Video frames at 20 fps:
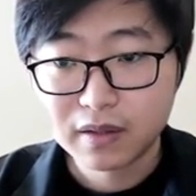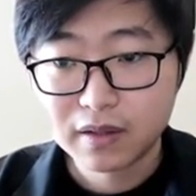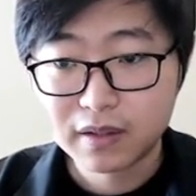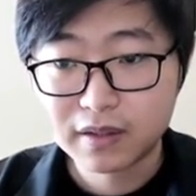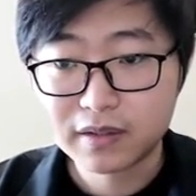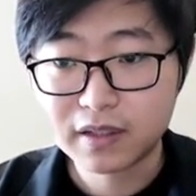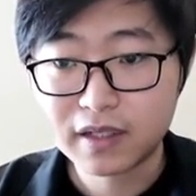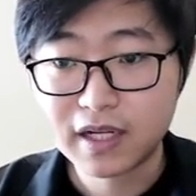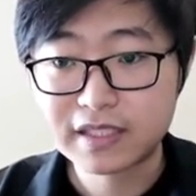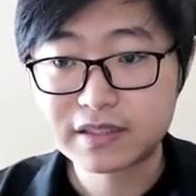
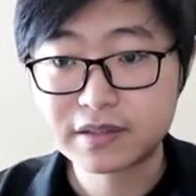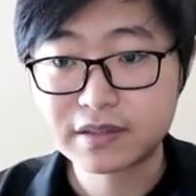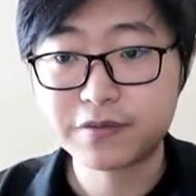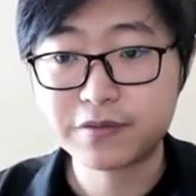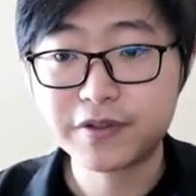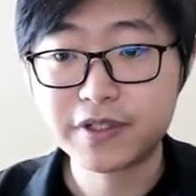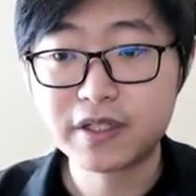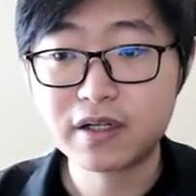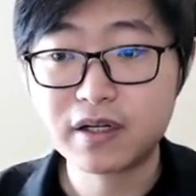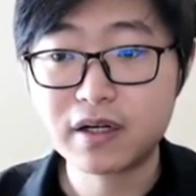In the last
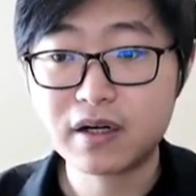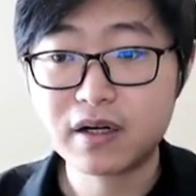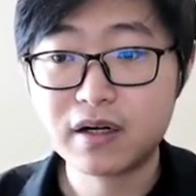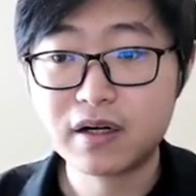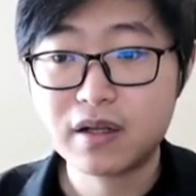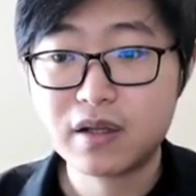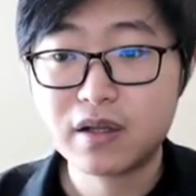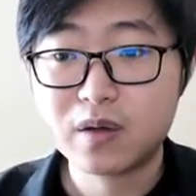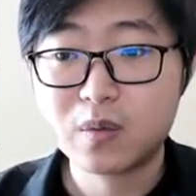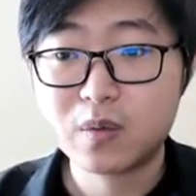
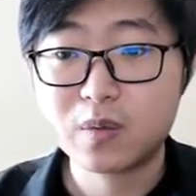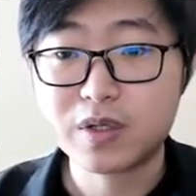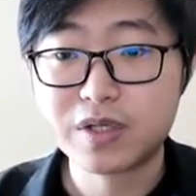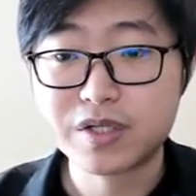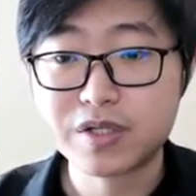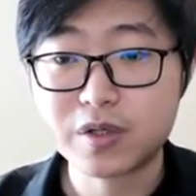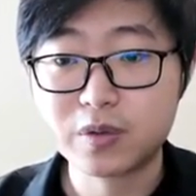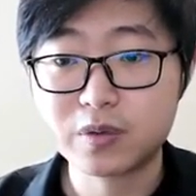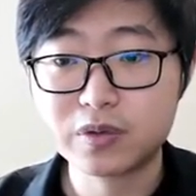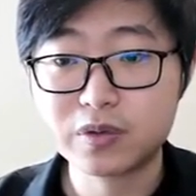figure, we
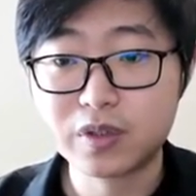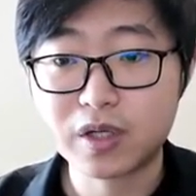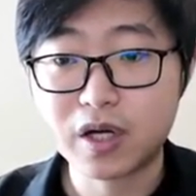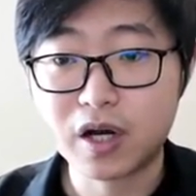show